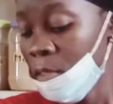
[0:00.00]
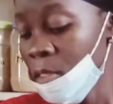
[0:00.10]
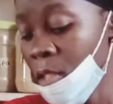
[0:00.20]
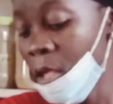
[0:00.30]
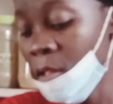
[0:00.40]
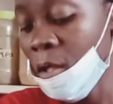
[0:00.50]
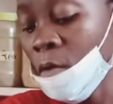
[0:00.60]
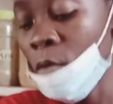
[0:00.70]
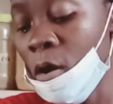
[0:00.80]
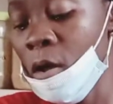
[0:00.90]
Then
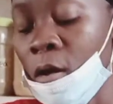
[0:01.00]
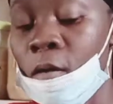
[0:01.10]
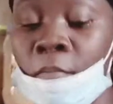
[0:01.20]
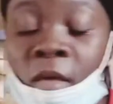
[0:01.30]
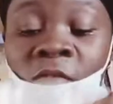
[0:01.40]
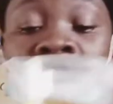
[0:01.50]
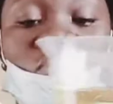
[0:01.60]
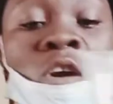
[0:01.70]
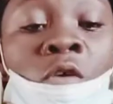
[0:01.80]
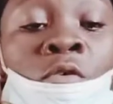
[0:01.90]
our
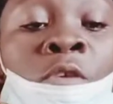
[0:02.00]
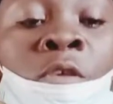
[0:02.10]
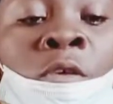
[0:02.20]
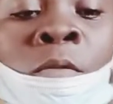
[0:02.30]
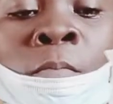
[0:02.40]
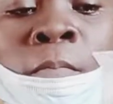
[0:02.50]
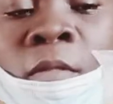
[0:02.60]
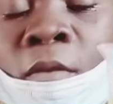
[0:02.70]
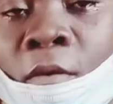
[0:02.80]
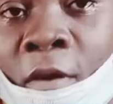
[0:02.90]
essential oil, you
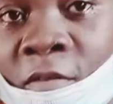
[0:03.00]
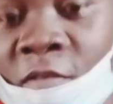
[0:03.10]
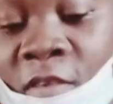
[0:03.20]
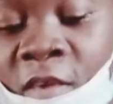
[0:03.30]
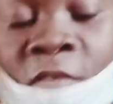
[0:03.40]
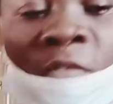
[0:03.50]
can see it.